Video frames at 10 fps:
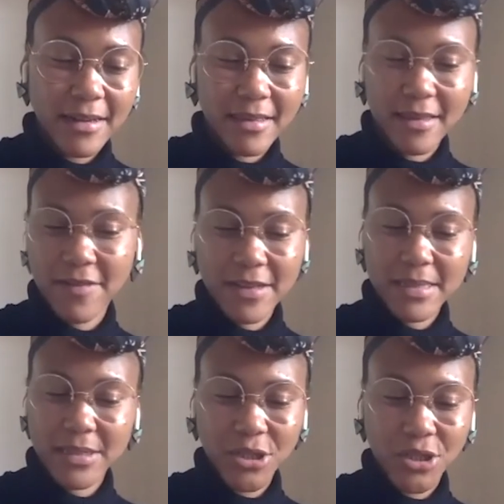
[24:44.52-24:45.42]
in the
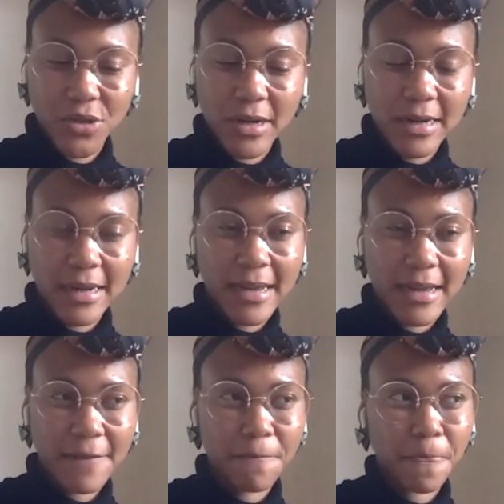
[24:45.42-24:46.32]
events industry,
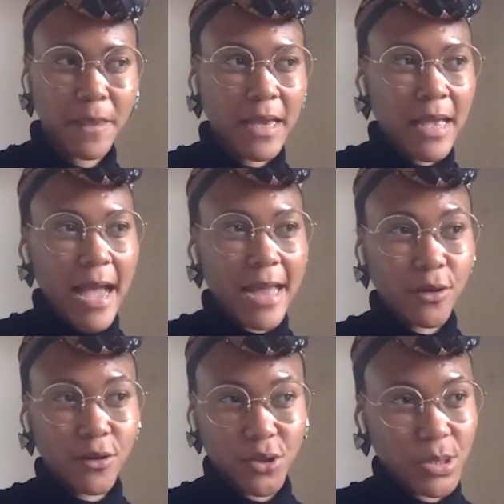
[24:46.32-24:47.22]
and
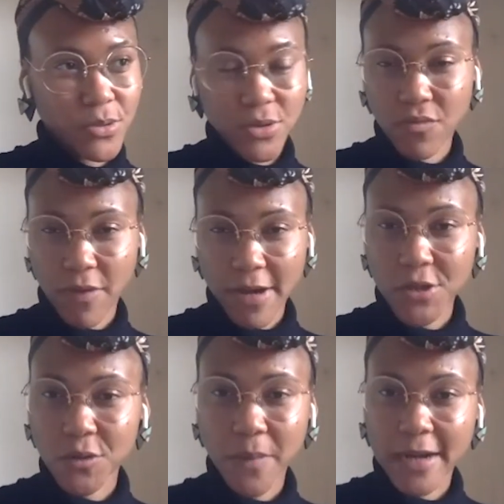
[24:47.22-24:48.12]
not just across
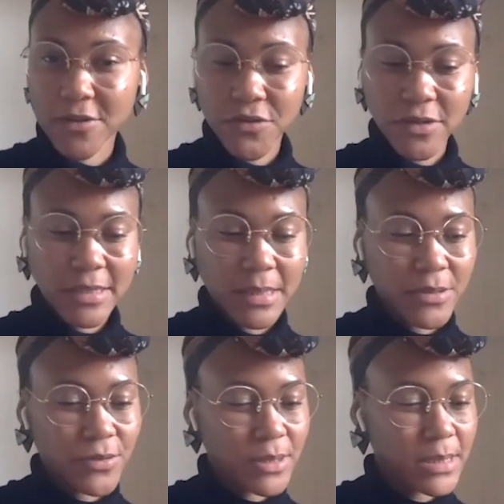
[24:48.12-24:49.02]
racial boundaries,
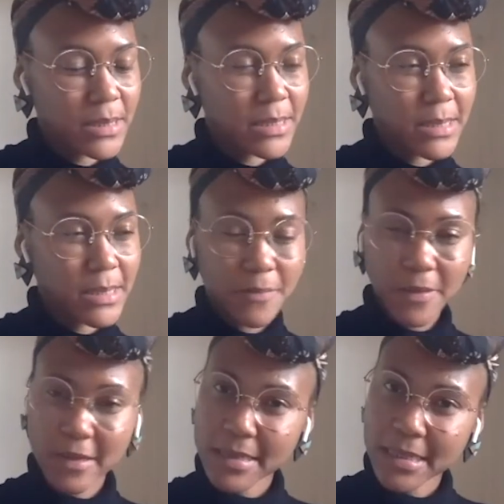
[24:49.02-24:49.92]
across
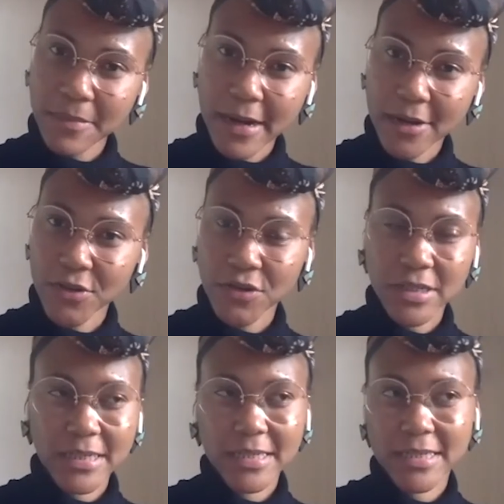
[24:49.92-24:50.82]
disability
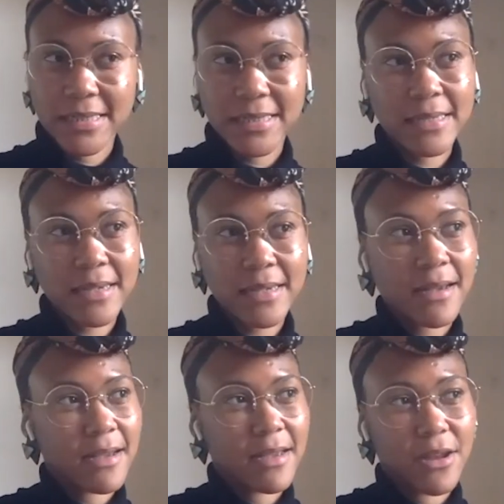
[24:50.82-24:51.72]
boundaries.
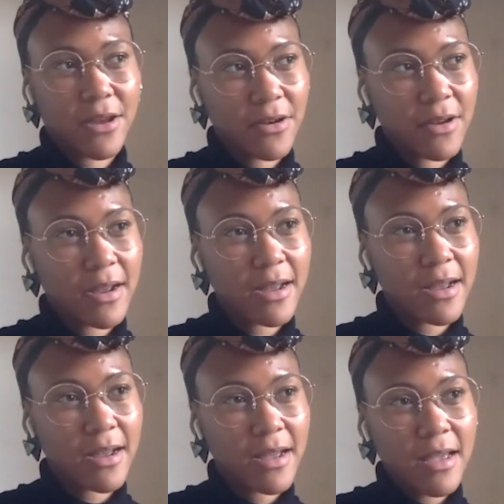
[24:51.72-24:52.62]
You know,
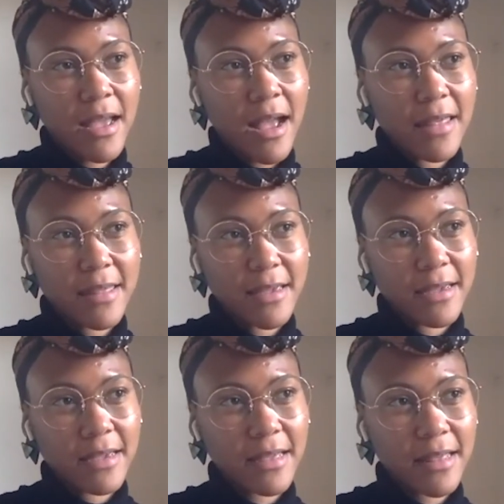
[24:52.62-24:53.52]
I
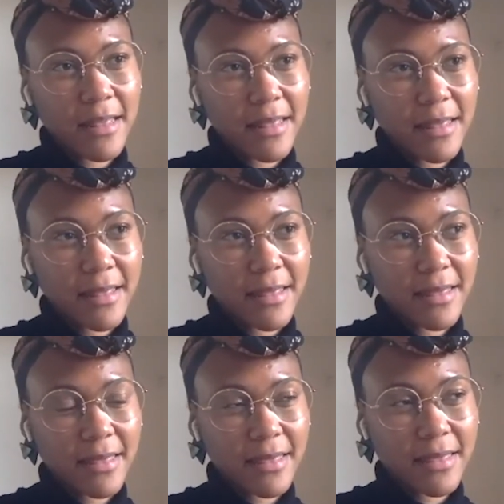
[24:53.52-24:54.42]
think
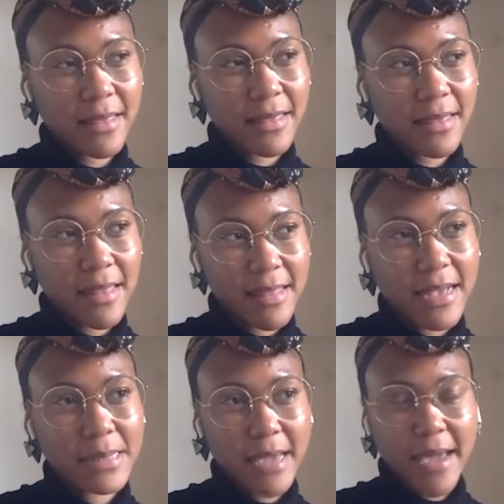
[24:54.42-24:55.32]

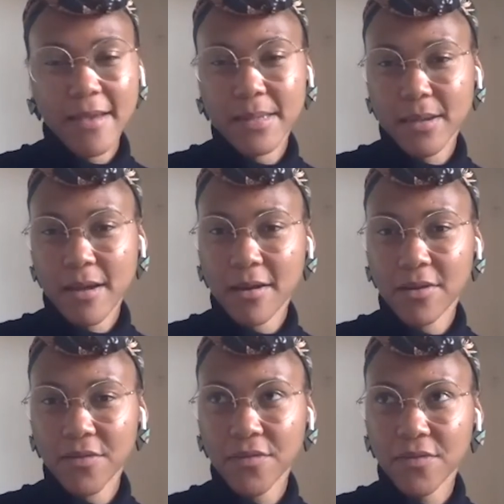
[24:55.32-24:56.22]
there's a kind
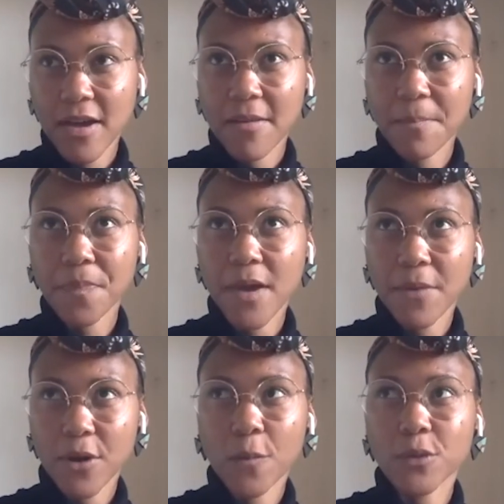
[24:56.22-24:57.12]
of a big
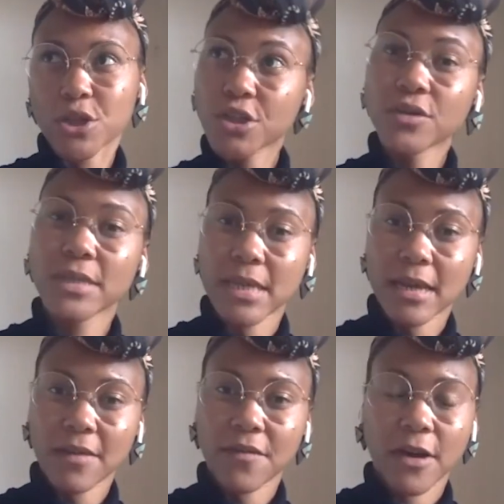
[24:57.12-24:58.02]

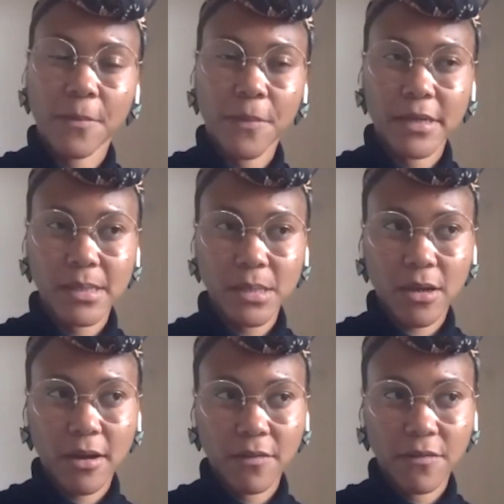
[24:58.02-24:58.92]
opportunity for companies to
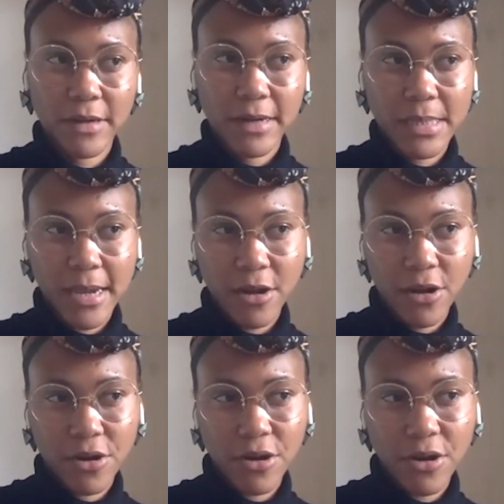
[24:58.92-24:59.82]
kind of really take a
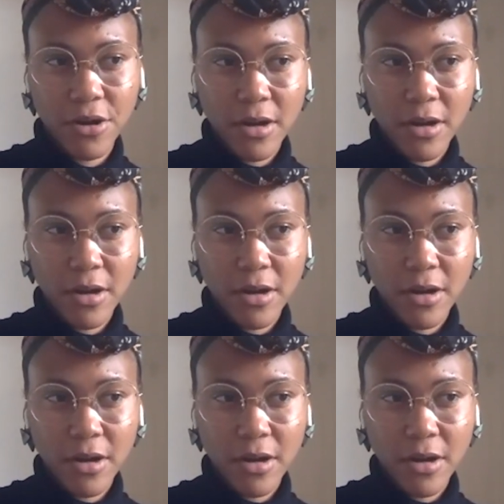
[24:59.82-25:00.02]
look